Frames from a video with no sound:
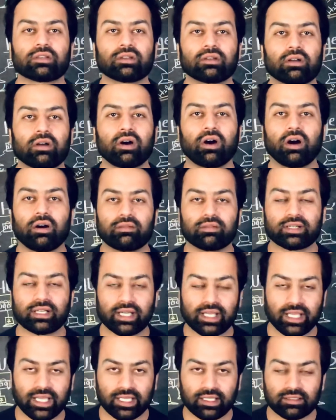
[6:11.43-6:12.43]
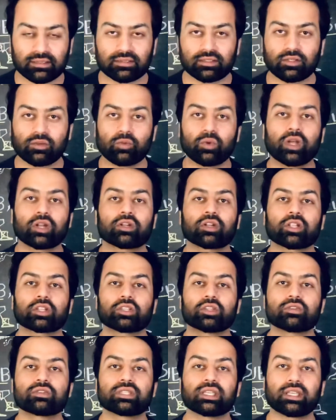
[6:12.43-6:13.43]
over again. We are not
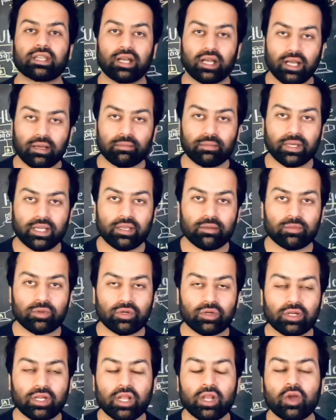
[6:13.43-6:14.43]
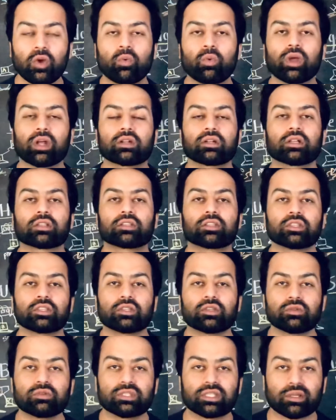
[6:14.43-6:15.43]
using Hub anymore. We are not
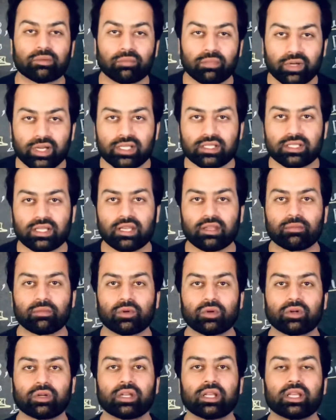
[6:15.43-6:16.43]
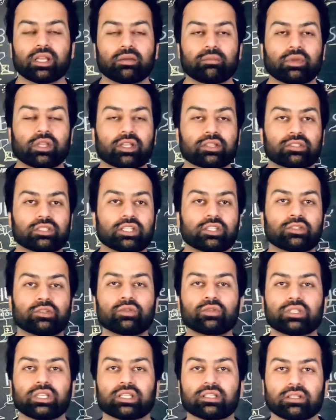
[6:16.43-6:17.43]
using bridge anymore because the two
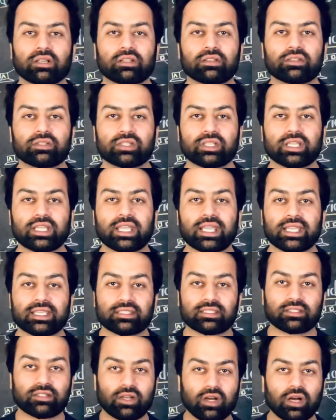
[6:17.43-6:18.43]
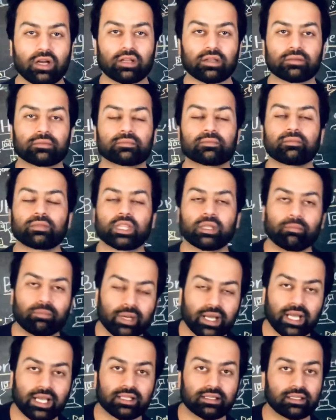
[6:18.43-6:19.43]
technology is gone.
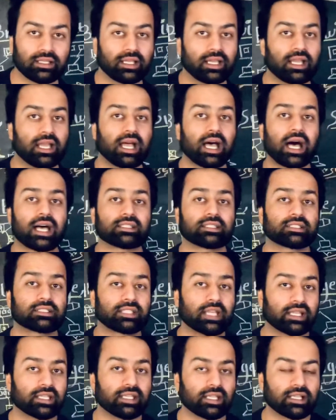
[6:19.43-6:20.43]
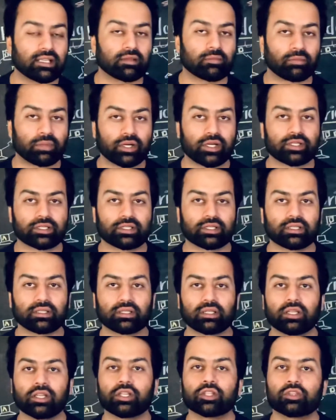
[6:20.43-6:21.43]
But as a technical person,
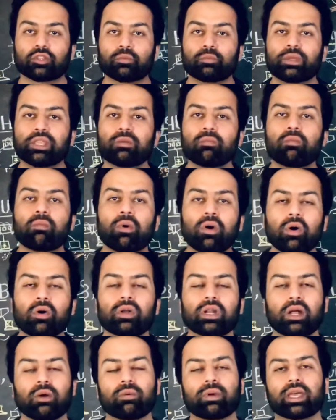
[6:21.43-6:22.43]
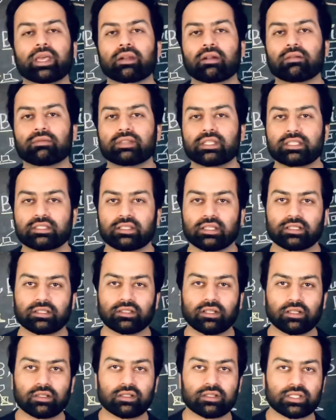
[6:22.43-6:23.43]
to be more aware of this
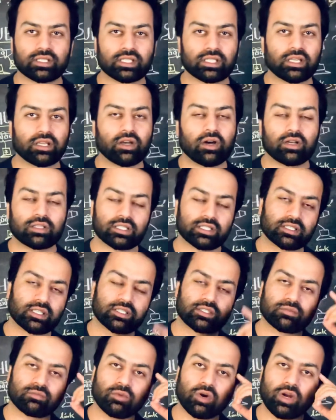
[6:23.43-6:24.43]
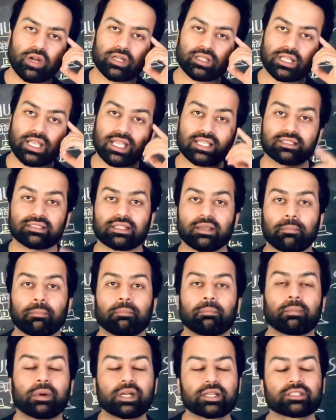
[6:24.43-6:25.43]
technology, or as a smart, as a
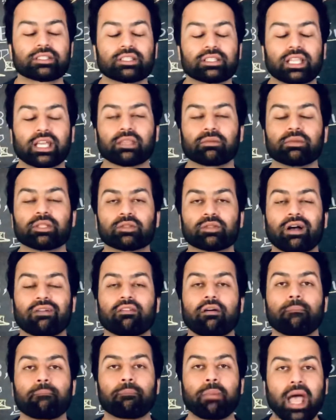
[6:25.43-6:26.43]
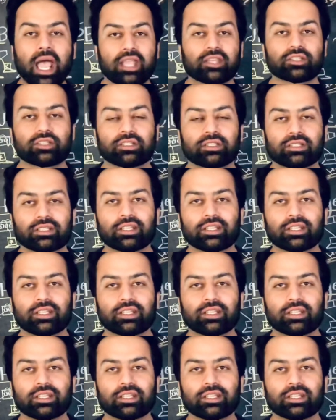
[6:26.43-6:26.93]
person like me, to have a passion